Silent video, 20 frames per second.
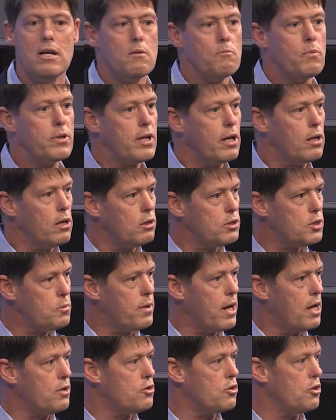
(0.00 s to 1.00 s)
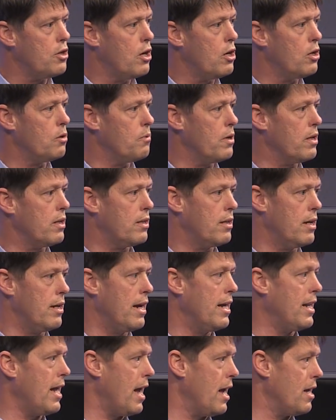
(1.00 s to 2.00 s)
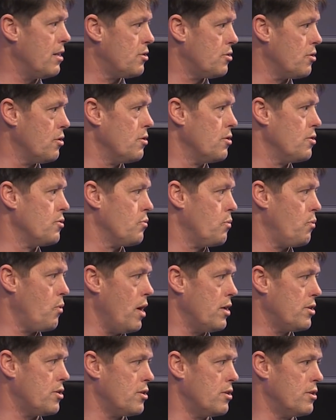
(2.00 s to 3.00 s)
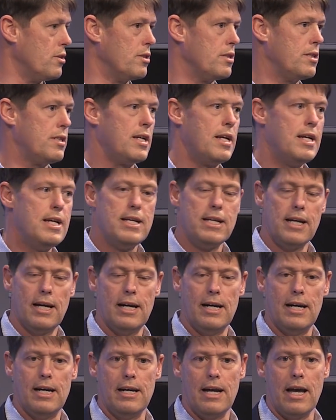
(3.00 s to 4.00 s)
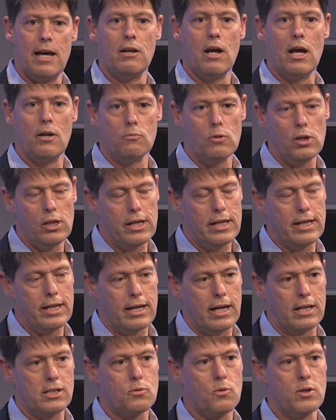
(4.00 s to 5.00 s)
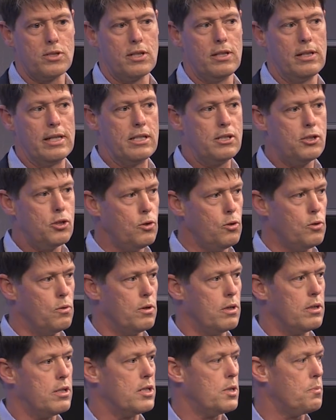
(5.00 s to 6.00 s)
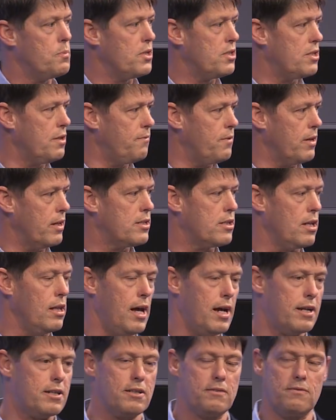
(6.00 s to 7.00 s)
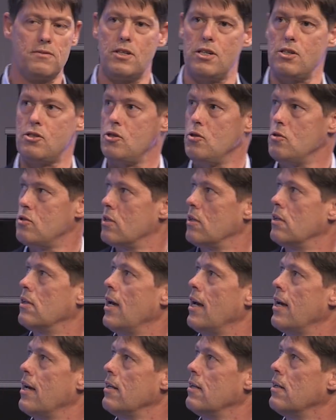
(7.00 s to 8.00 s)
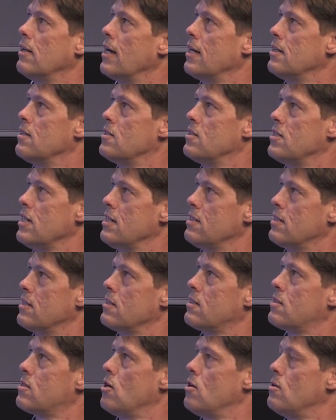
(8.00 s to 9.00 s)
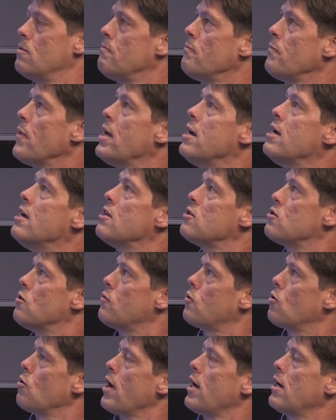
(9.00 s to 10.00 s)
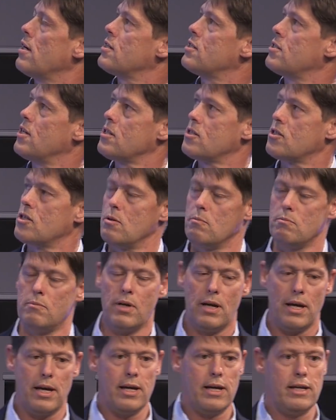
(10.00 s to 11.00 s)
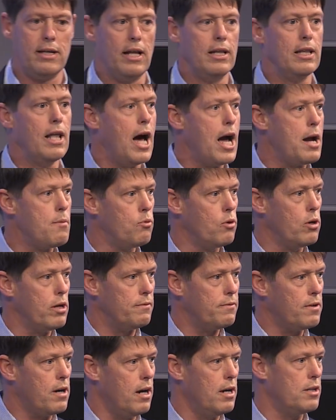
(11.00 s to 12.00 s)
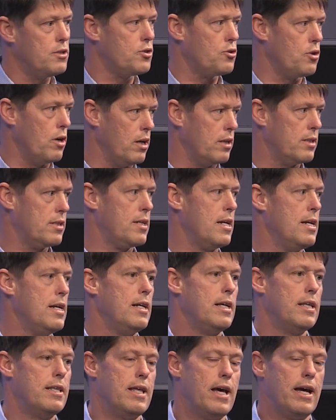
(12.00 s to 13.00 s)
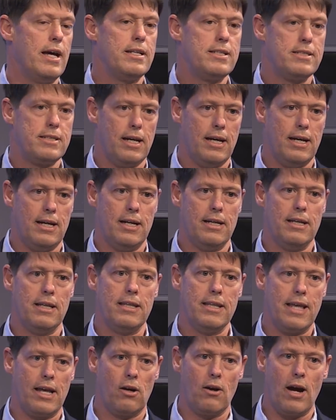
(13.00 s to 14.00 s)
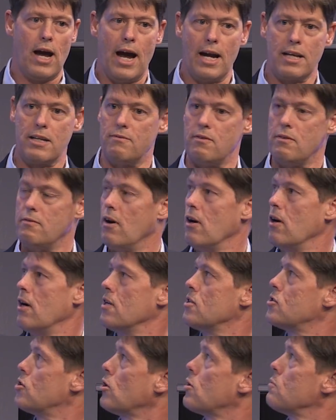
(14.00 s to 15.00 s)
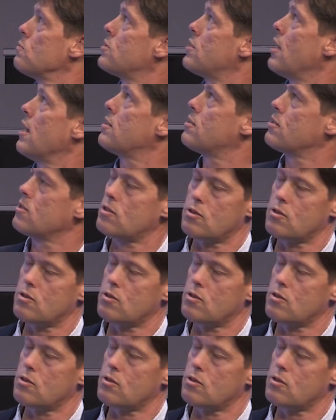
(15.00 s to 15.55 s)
But they can also be engineered with enhancers, repressors, and really exquisitely tuned to specific selective tissues and diseases. So we've created a system and a library of constructs that are active in various circumstances.